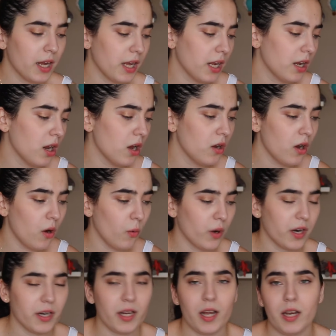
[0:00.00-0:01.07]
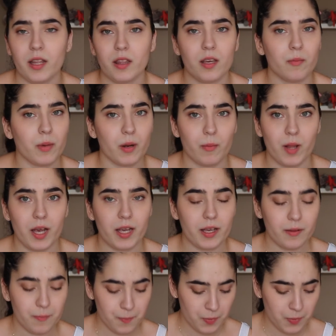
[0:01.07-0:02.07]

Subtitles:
and not wearing anything but a blanket.